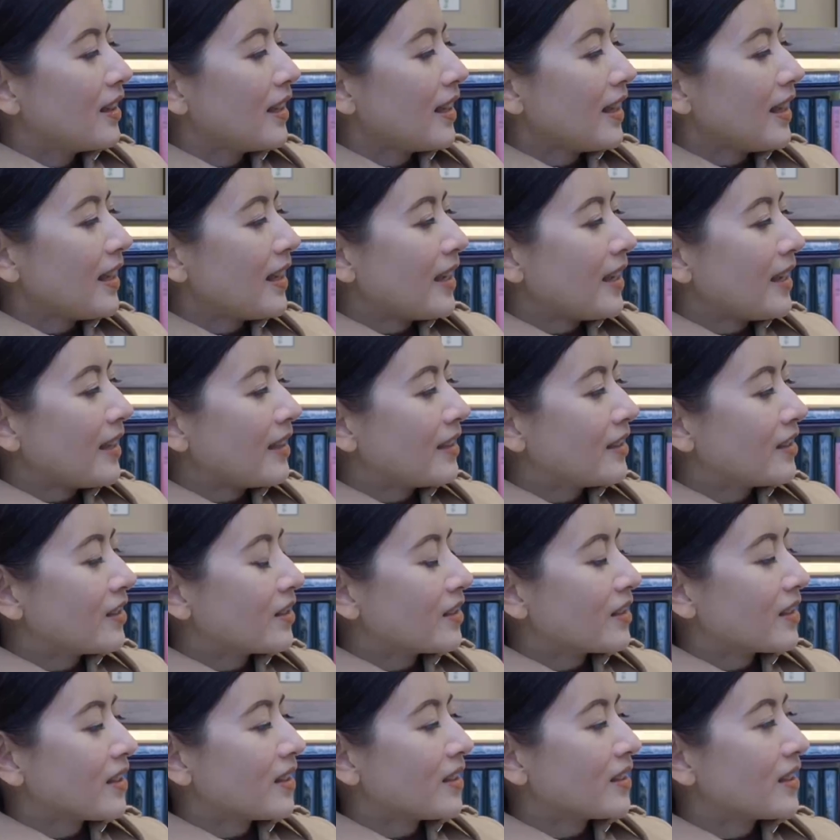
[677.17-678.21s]

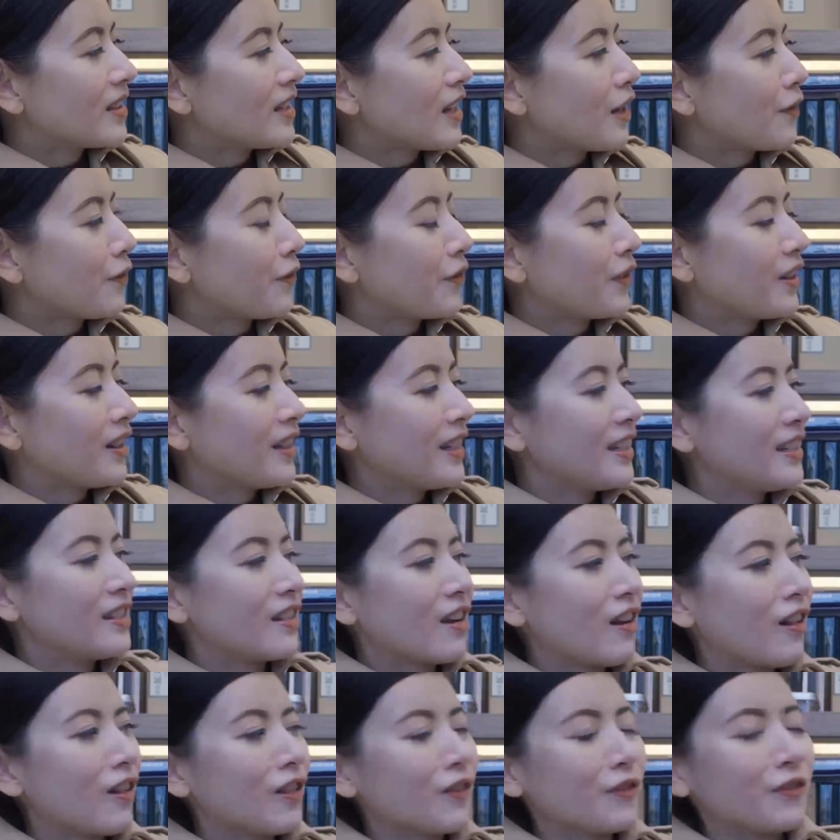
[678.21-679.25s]
it's definitely
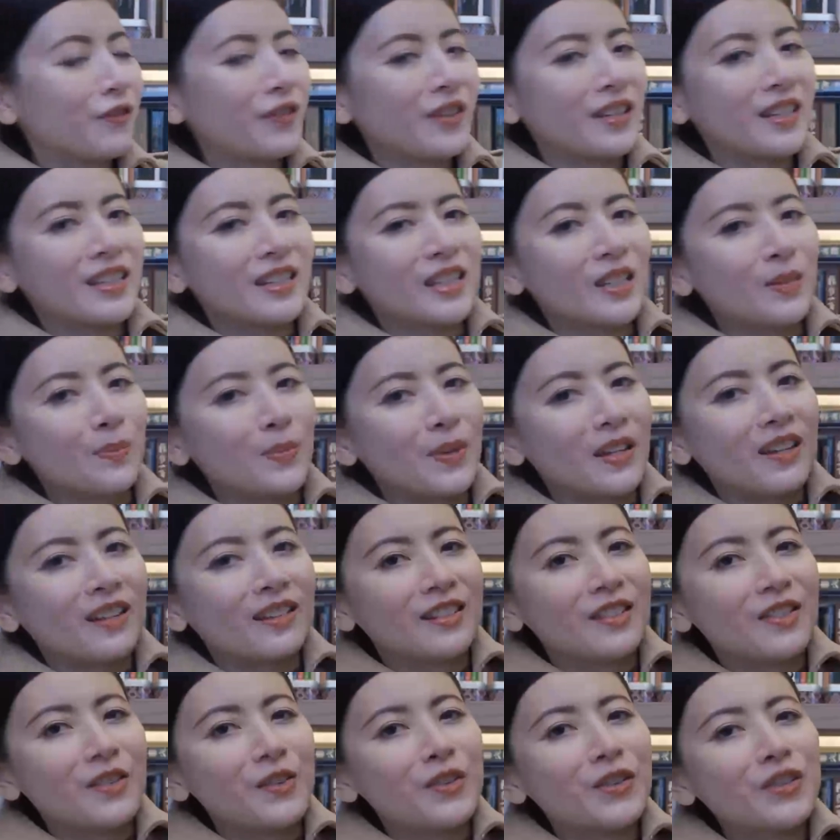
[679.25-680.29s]
dolphins
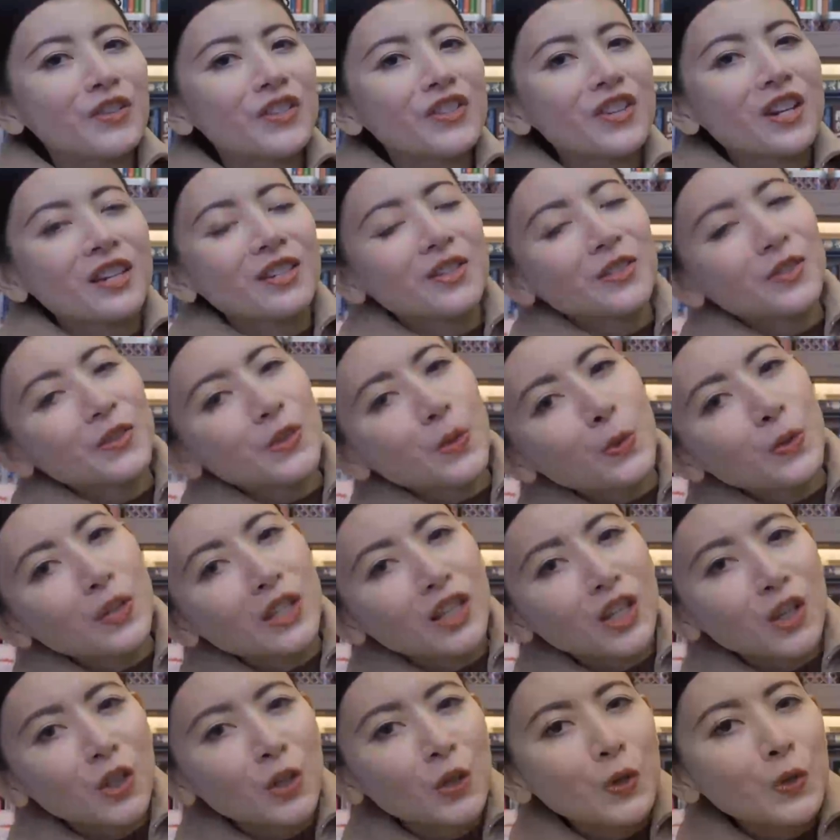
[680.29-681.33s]
because they're just so
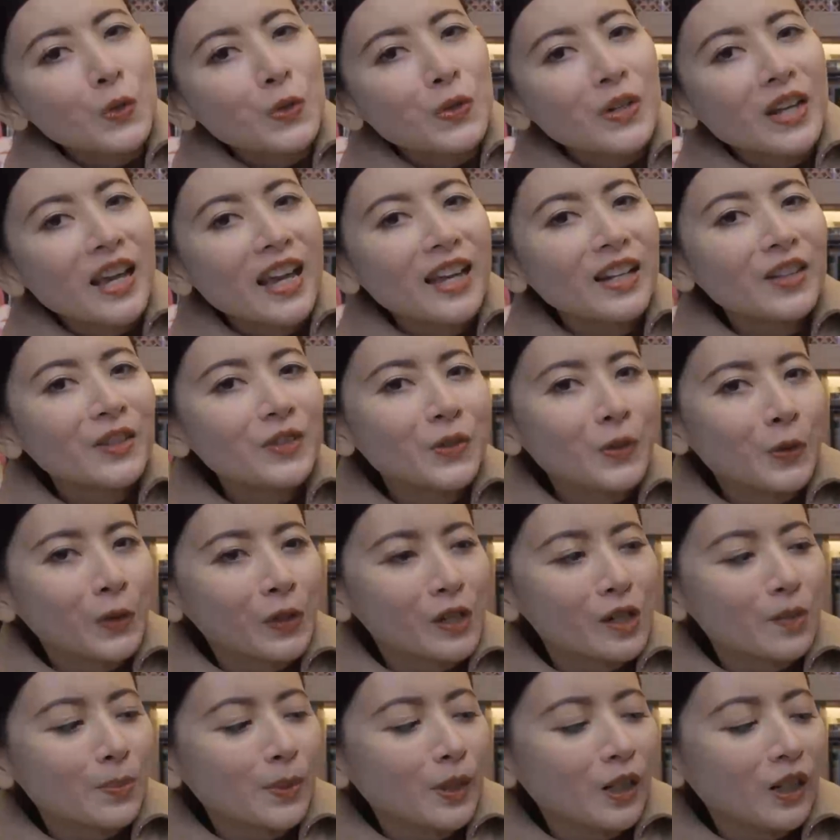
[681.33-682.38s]
cute and
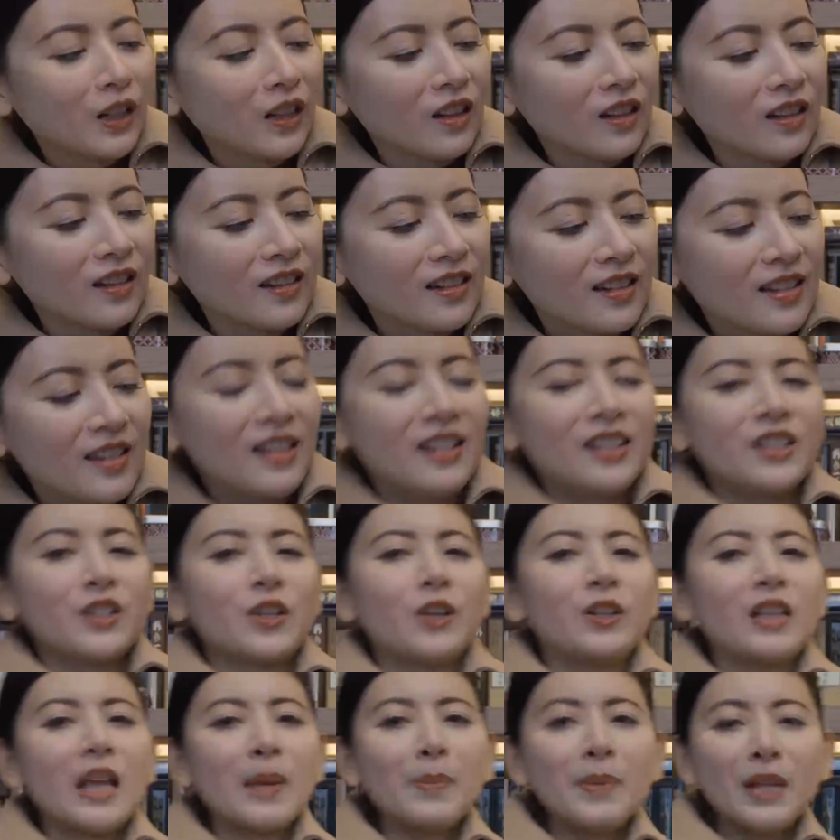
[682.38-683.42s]
adorable.
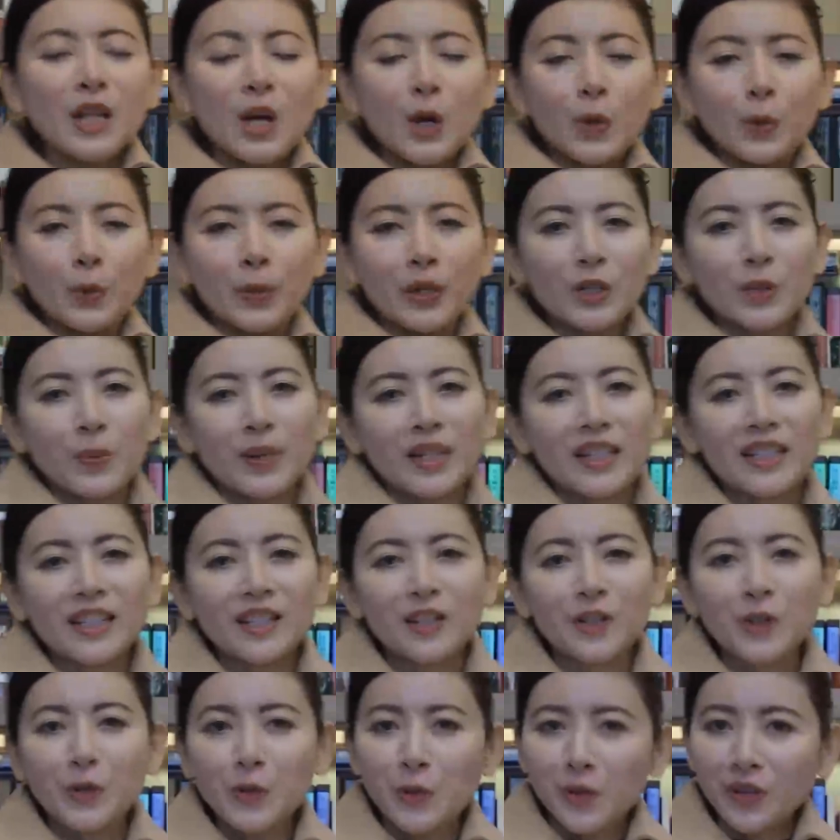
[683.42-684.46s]
So let me know which one is
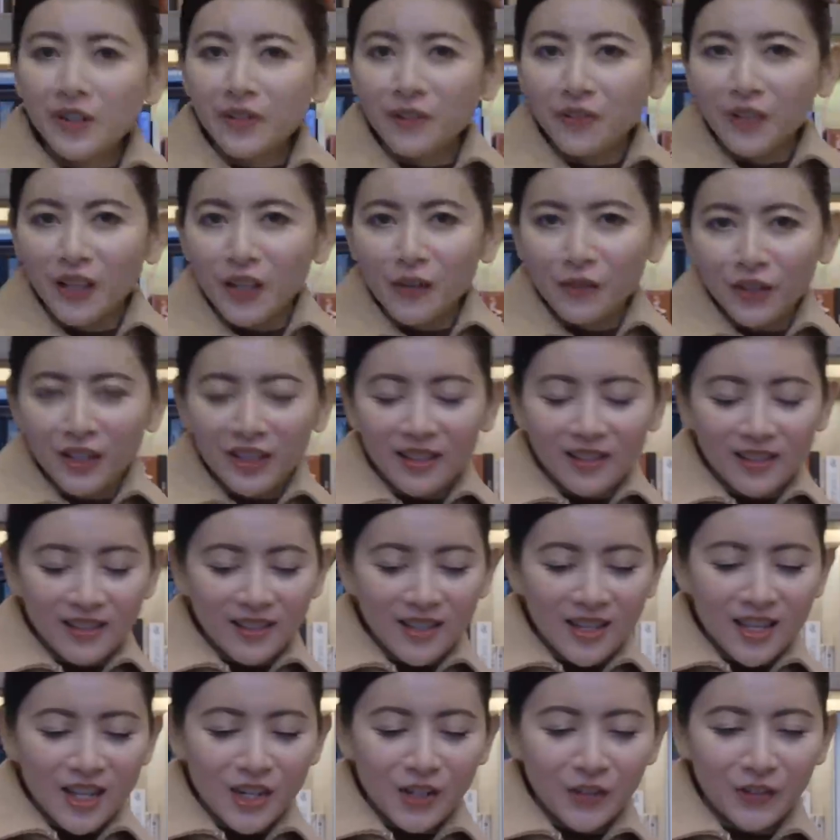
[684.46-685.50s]
your favorite
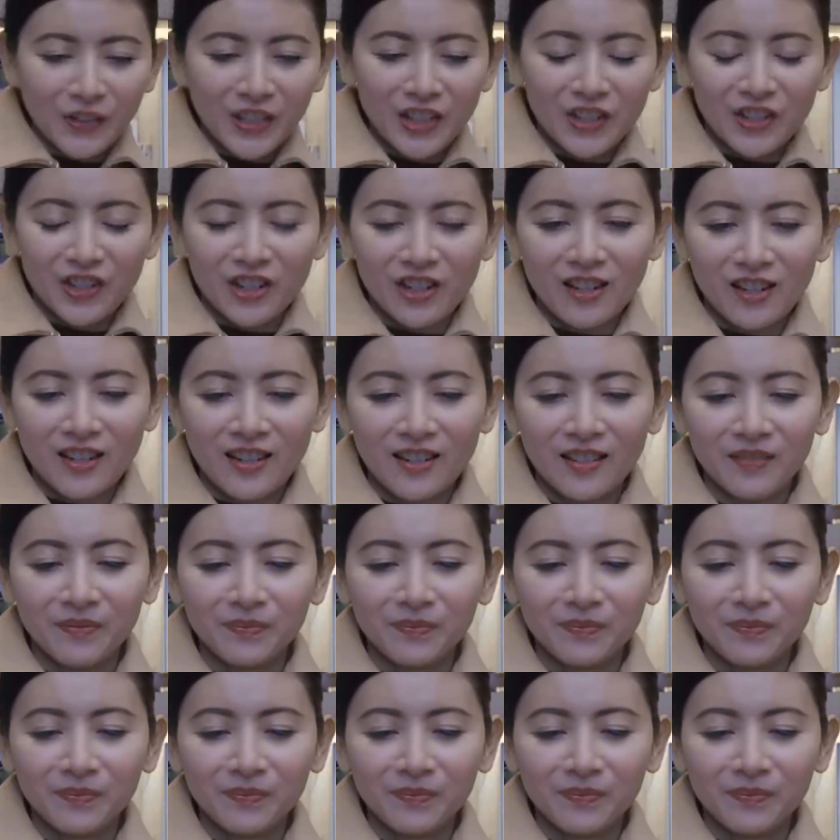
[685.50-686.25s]
sea creature.